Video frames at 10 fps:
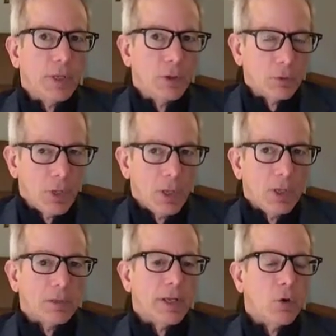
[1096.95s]
they
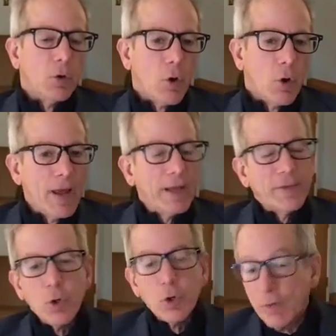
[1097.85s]
don't call back,
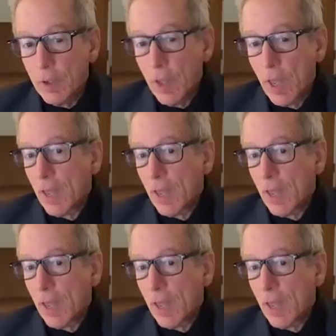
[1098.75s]
they don't give you,